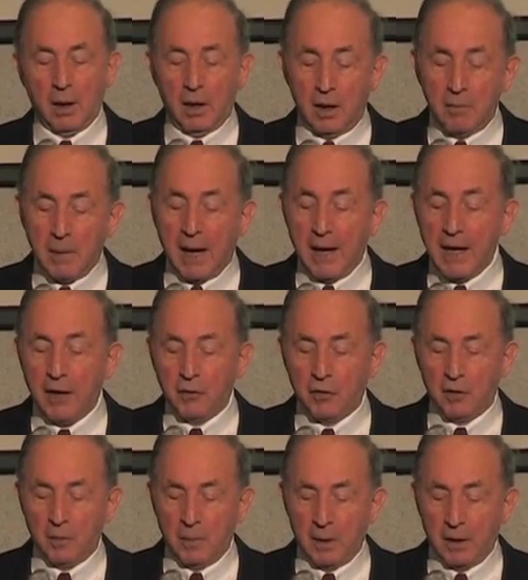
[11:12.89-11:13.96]
in my
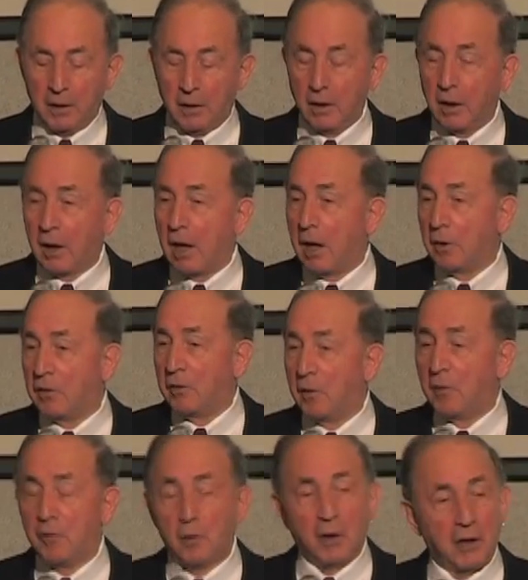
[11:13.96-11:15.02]
estimate, accounts for
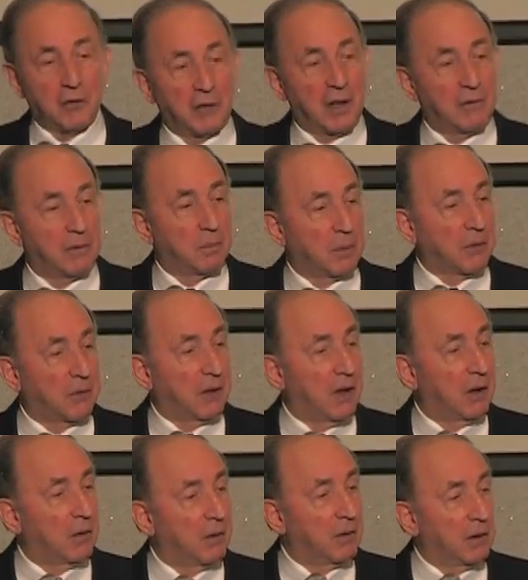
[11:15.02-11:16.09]

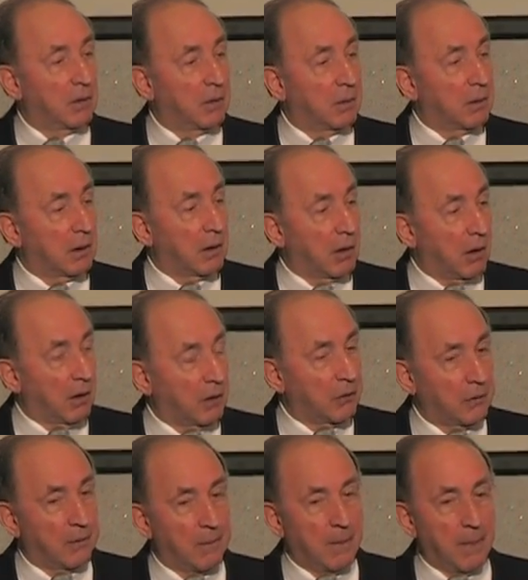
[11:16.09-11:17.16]
47% of the total
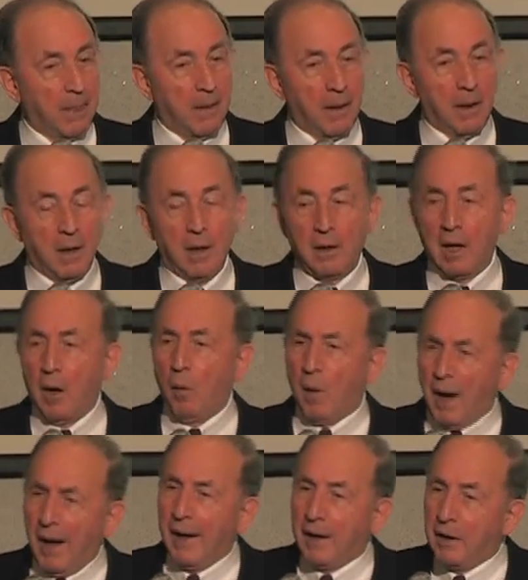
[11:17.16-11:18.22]
cost. Now,
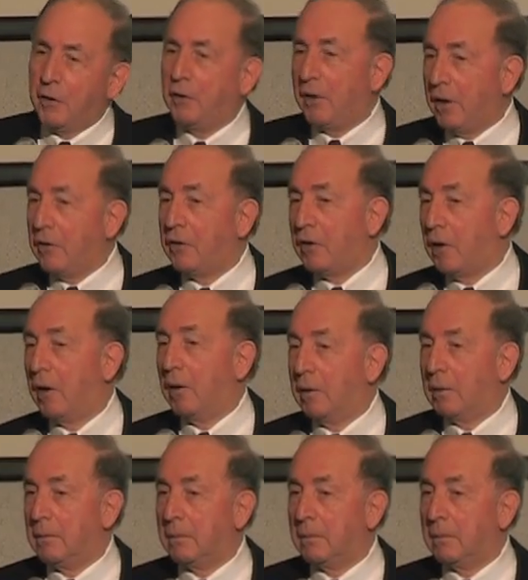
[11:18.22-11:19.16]
why is this so?